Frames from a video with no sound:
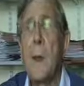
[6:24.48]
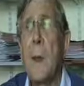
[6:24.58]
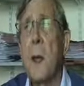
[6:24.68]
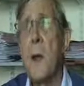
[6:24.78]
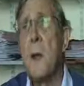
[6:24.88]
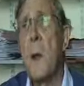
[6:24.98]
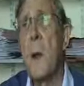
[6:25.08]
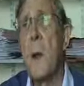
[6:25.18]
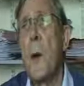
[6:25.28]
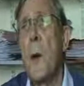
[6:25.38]
So that is
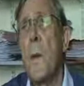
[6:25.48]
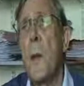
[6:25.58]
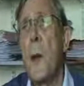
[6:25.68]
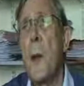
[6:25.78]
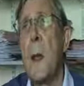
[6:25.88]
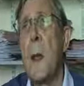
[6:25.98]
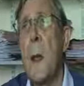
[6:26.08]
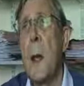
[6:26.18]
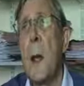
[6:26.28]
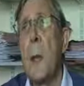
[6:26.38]
one of
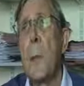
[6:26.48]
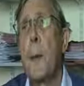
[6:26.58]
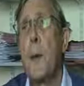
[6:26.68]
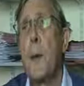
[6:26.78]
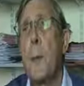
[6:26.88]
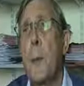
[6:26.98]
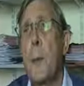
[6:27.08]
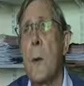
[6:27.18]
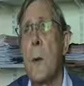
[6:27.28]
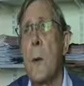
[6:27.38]
the
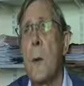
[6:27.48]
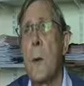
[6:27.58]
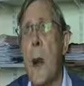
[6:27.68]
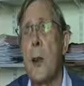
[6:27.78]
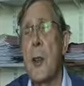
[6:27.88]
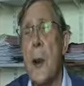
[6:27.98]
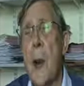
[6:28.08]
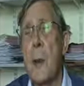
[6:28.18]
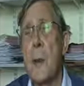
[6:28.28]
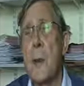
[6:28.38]
principal
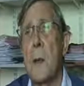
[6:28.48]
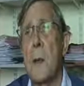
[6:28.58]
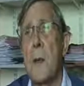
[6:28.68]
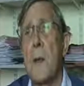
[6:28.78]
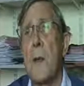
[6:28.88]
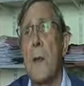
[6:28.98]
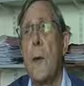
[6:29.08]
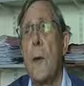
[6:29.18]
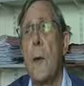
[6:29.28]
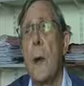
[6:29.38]
rationales
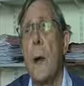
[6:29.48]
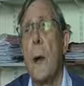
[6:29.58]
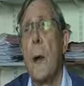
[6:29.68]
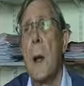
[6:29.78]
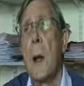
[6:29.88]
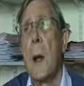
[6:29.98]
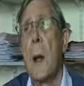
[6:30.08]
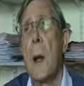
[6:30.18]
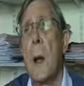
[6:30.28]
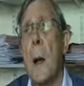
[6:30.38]
for
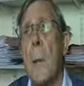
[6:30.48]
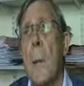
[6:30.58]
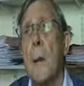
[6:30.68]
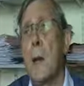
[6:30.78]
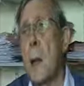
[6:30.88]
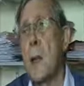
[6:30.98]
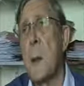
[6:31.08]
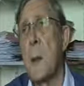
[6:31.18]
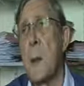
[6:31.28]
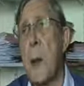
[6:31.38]

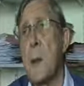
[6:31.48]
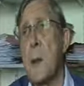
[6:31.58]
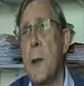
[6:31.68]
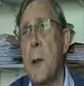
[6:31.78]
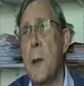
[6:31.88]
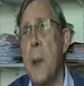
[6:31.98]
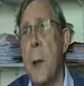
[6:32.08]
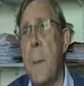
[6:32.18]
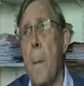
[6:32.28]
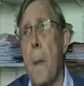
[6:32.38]
task-based language
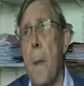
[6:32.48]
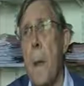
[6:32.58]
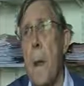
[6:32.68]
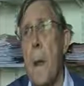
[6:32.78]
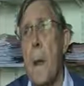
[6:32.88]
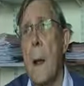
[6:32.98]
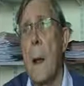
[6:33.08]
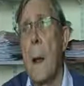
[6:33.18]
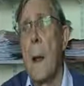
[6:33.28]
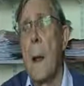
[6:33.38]
teaching.
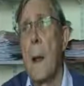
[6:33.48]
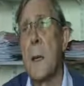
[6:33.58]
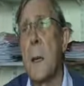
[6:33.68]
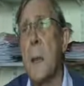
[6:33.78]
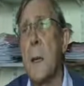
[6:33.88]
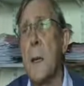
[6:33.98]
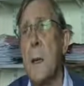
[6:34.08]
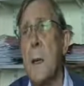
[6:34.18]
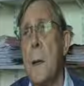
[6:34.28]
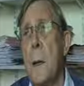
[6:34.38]
A
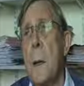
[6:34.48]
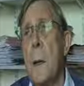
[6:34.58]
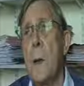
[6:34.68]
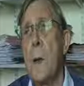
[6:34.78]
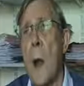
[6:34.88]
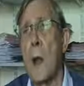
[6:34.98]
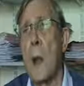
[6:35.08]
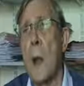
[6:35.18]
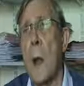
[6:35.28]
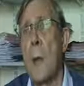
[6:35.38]
second
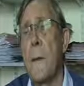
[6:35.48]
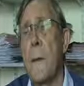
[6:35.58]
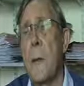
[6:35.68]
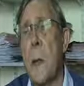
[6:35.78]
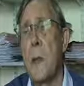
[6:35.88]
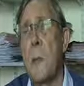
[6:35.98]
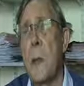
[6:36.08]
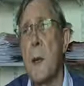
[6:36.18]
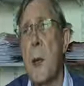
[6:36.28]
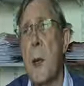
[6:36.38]
rationale for
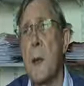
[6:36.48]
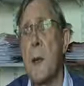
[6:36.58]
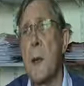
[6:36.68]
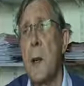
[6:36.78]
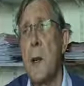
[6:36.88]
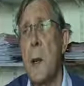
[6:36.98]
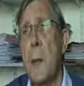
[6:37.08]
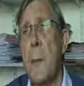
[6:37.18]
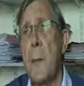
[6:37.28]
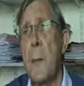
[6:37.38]
task-based language
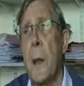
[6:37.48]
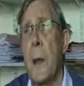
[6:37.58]
teaching